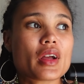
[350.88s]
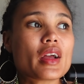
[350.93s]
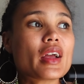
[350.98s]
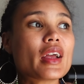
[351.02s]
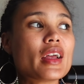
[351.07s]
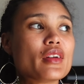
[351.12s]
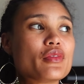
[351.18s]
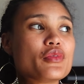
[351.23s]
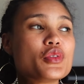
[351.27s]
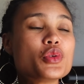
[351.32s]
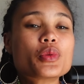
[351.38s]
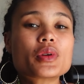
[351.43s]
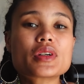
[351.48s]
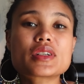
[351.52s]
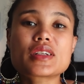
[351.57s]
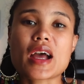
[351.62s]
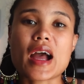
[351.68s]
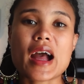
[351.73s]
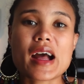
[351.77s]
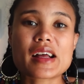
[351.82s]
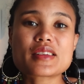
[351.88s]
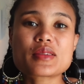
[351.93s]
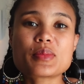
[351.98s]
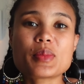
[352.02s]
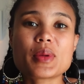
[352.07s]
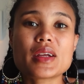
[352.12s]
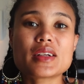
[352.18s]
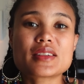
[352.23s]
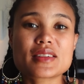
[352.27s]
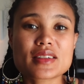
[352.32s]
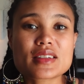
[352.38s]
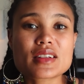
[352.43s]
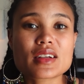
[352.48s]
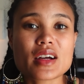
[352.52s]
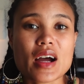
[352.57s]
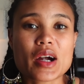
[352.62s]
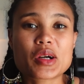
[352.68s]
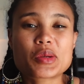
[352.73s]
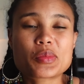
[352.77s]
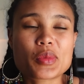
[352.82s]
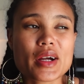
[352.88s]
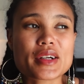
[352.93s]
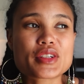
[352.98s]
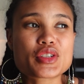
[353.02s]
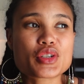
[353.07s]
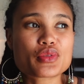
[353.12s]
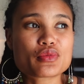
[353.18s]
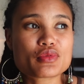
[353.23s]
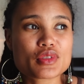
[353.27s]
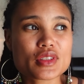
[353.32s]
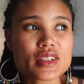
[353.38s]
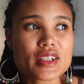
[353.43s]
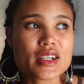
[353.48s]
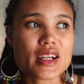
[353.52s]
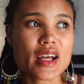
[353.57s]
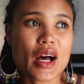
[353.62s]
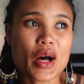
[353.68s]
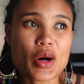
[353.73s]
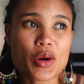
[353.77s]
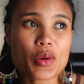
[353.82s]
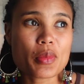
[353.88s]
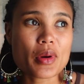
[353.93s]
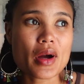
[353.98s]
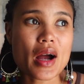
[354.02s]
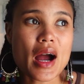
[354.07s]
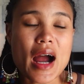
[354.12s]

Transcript: if you were to ask me, does the chiropractor really help?